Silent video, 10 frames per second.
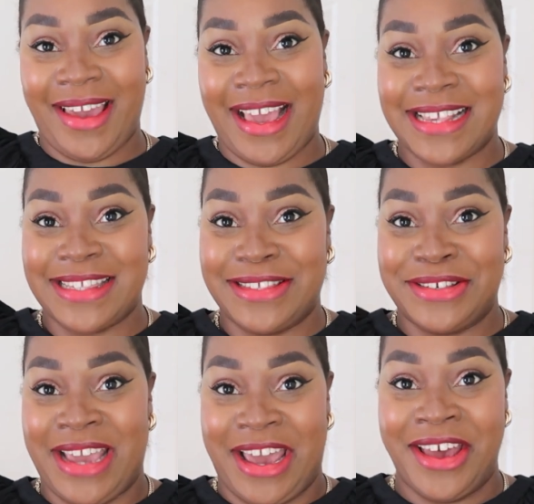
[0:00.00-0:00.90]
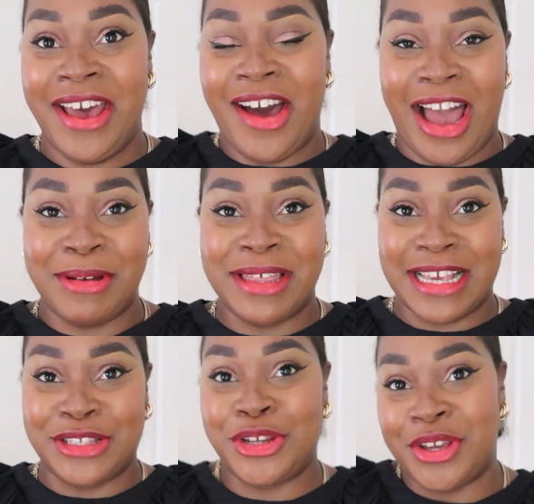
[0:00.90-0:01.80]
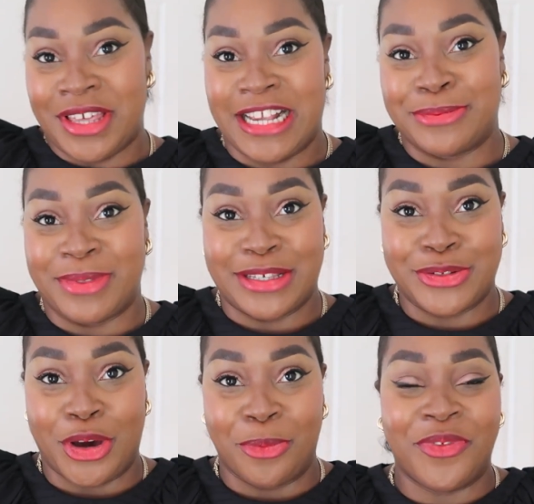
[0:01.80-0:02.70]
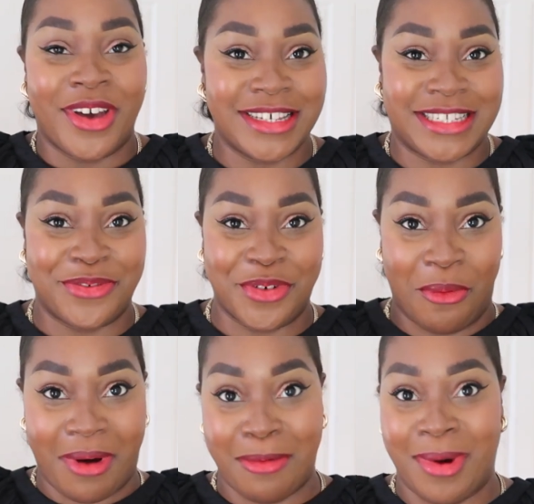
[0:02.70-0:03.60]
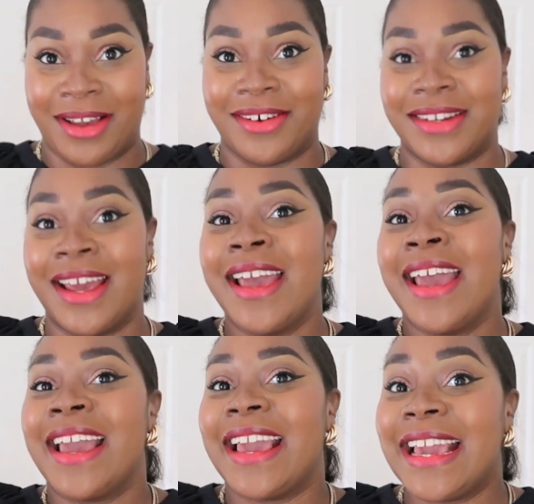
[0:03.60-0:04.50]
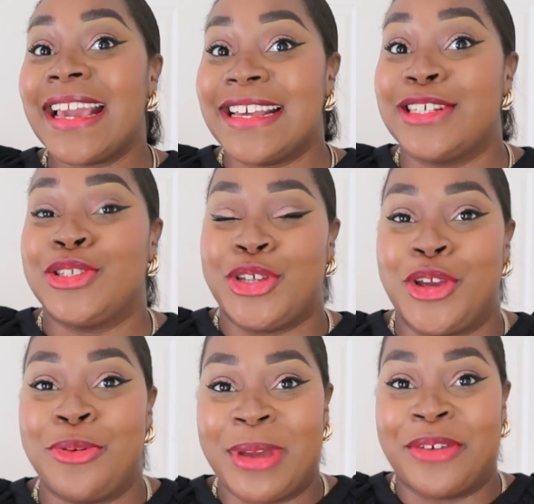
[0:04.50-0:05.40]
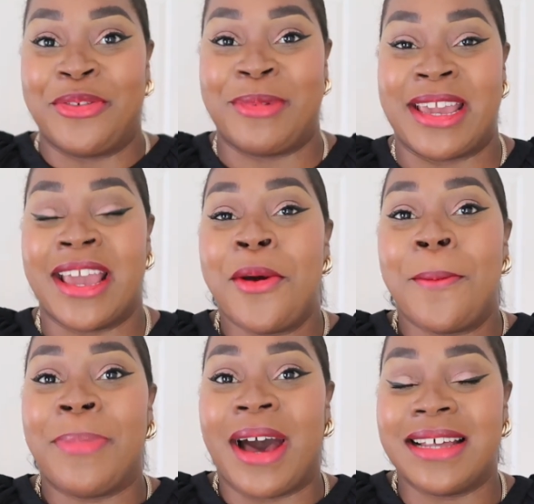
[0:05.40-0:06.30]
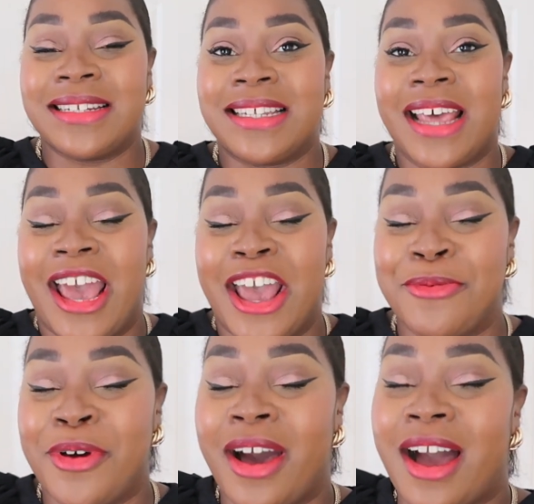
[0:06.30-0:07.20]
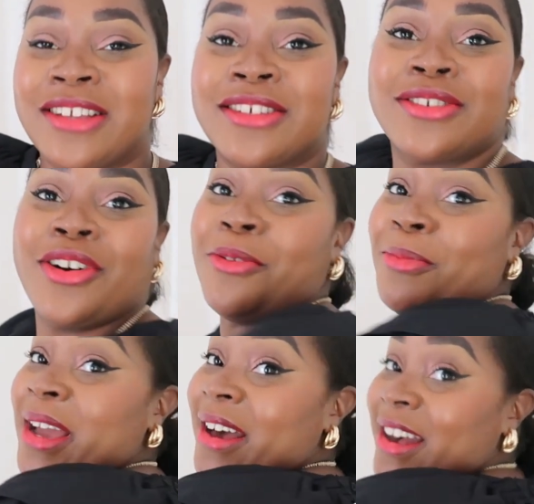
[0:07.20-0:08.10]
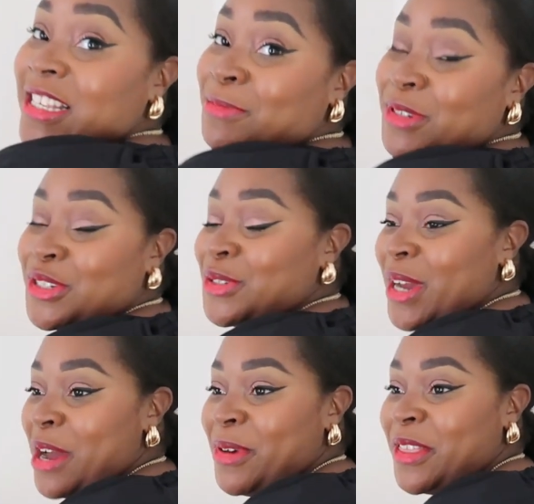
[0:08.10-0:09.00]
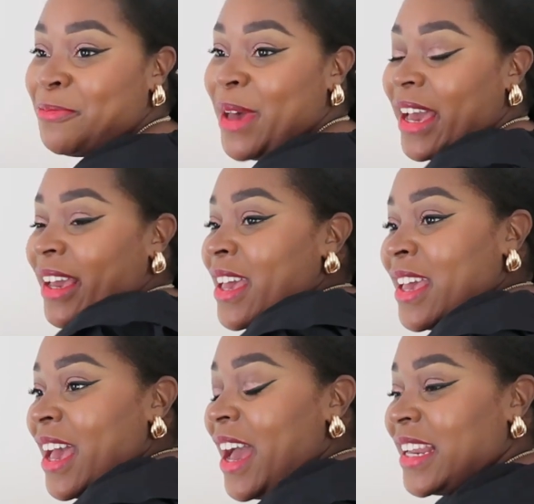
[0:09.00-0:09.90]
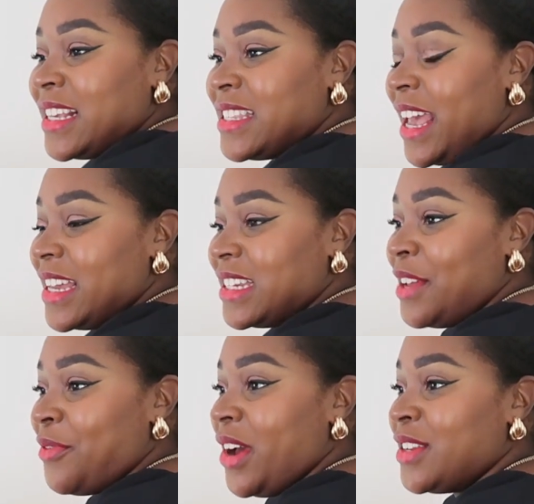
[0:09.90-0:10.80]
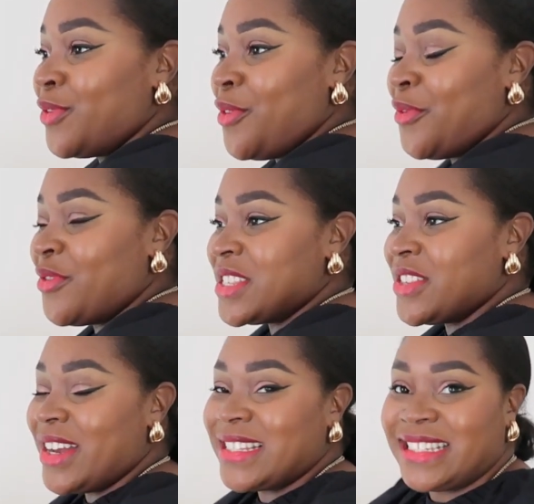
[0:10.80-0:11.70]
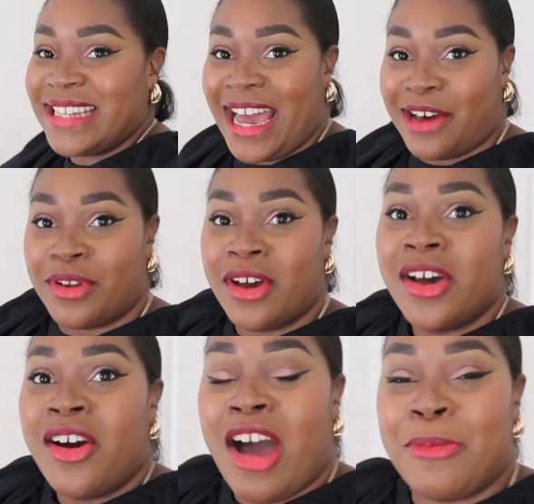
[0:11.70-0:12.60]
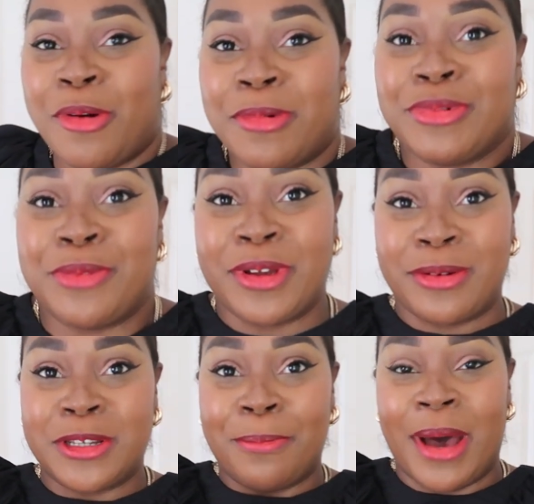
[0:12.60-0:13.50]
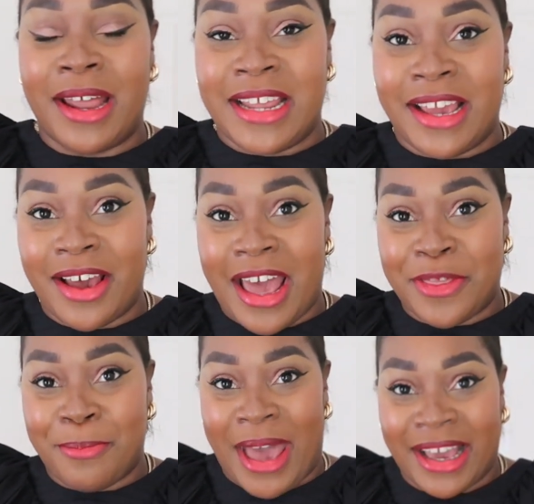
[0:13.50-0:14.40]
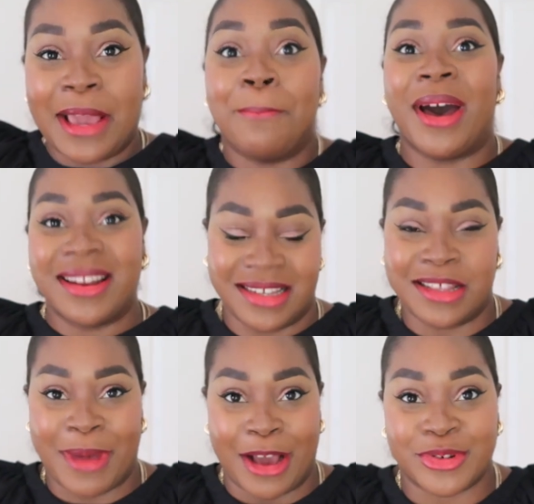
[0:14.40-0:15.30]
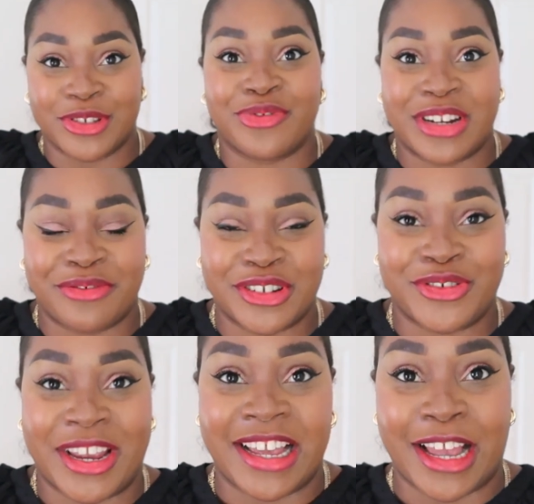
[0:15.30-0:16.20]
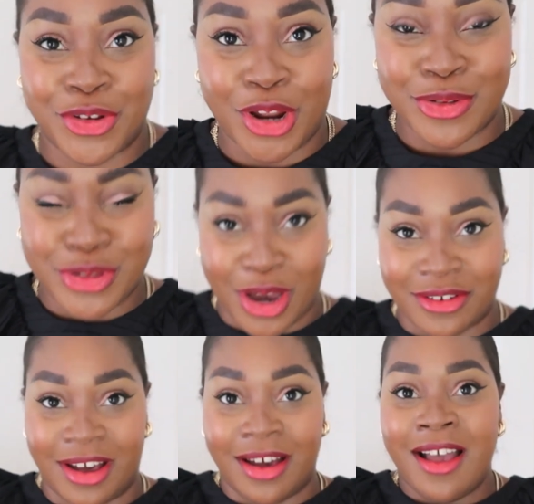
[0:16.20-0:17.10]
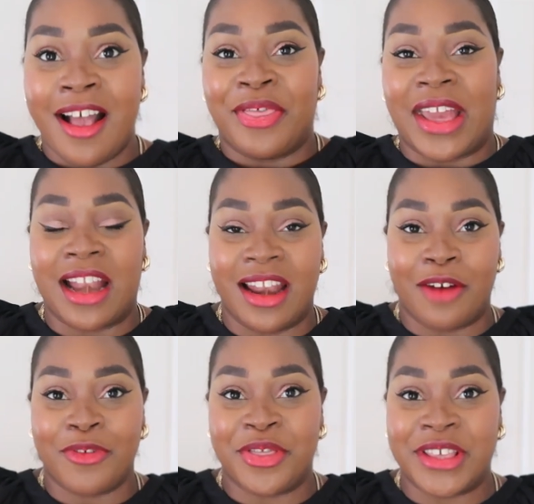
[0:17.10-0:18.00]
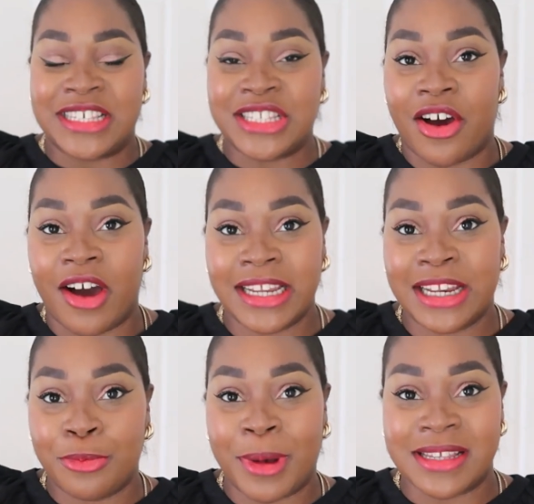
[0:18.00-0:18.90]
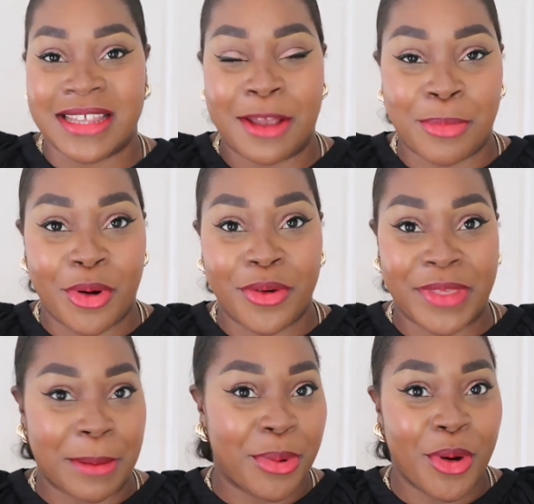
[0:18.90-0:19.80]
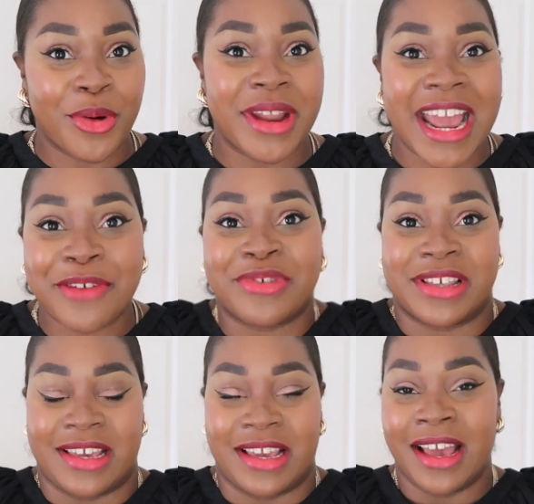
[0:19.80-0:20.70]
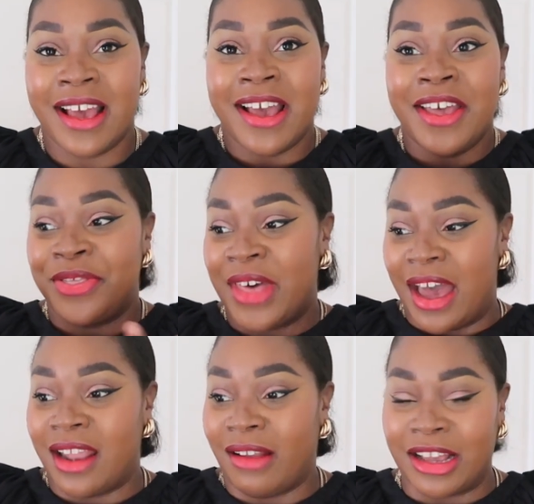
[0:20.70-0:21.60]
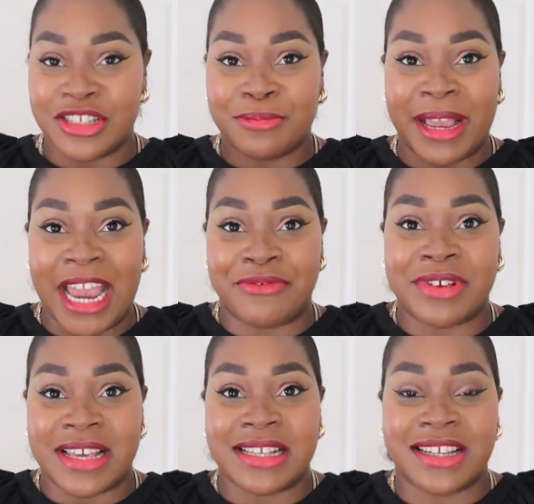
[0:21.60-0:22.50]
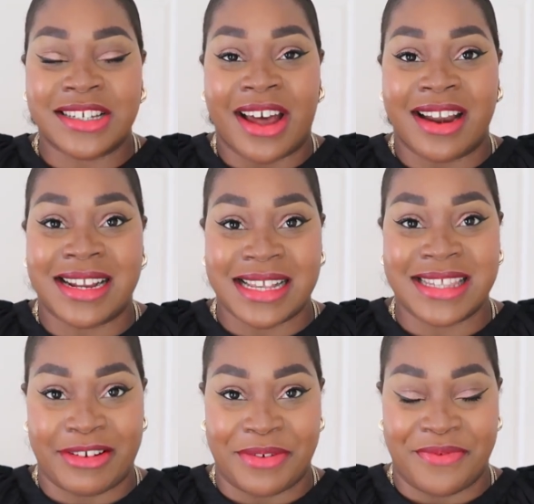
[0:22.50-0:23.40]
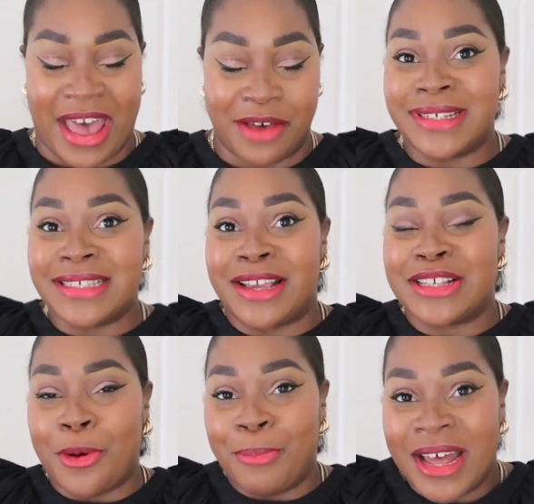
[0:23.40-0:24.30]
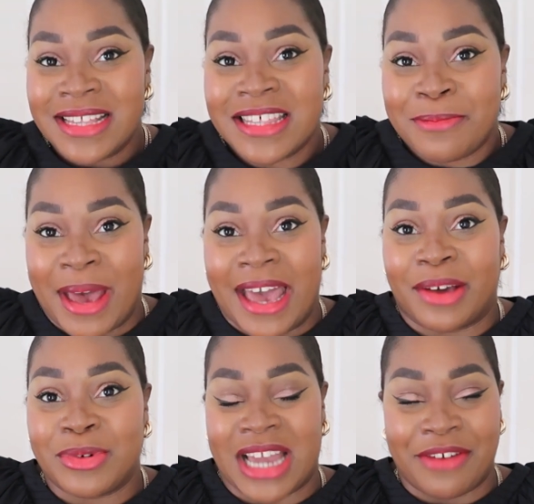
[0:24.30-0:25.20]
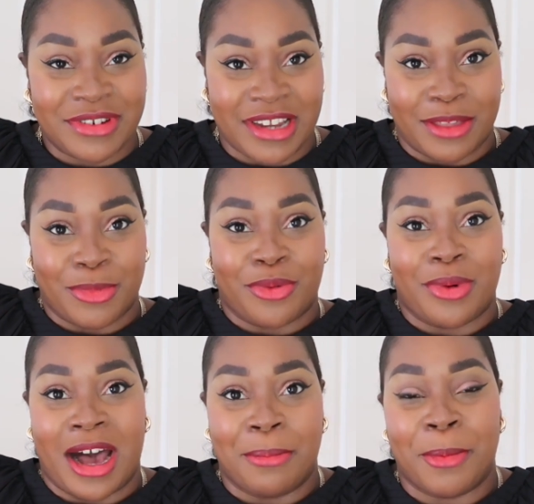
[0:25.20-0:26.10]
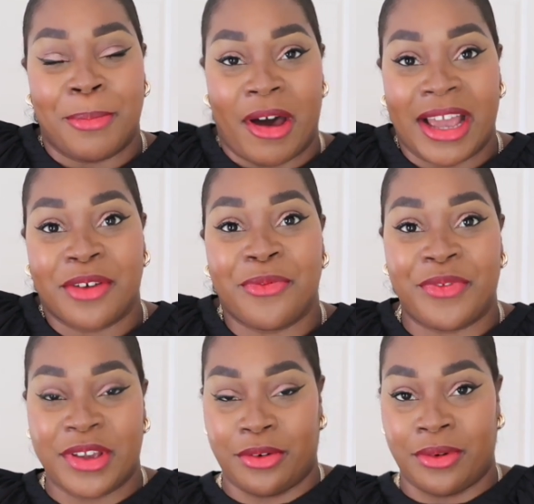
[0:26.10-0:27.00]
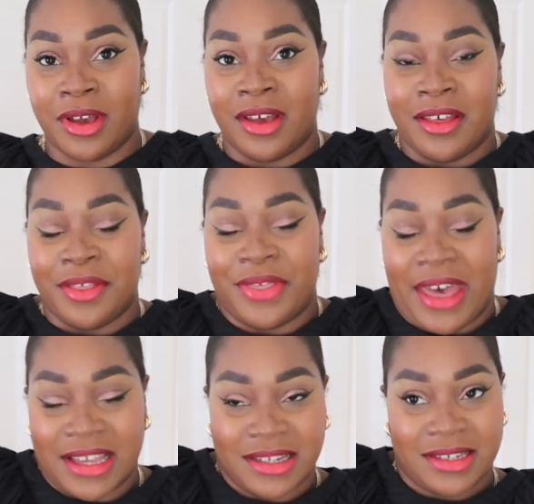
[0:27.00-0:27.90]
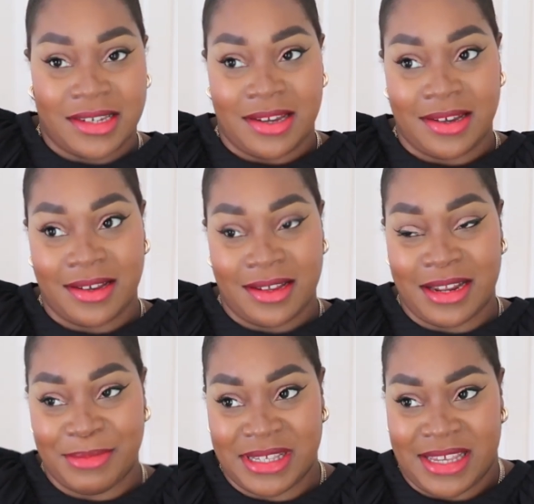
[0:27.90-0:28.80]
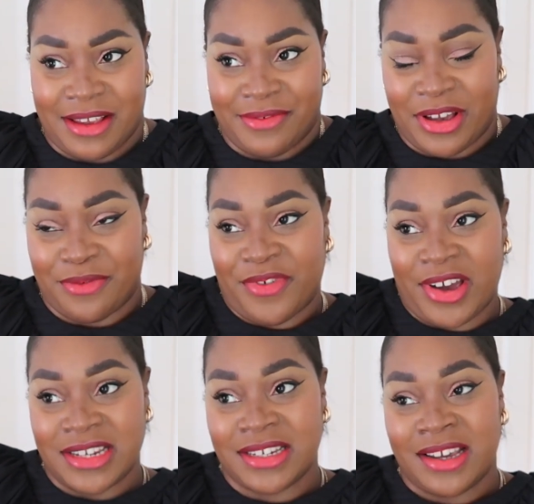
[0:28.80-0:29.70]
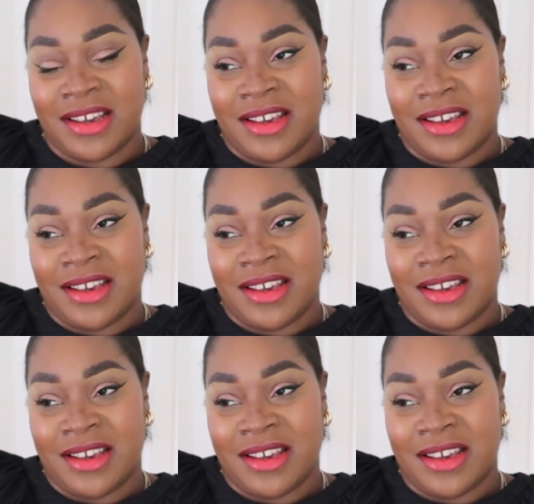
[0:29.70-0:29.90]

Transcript: is, yeah. I mean, there's two things with this top. First of all, oh my god, it is too big for me. But I just got my husband to do it up at the back, and he said if I'd have gone for a size down, I probably wouldn't be able to button it at the back. It buttons at the back, which is really frustrating. And you know, Zara, they love these tiny little buttons that they put on everything that like just make everything such an unnecessary faff. So it's got buttons at the back, which I haven't done them all up, but I can feel that, let me see if I can find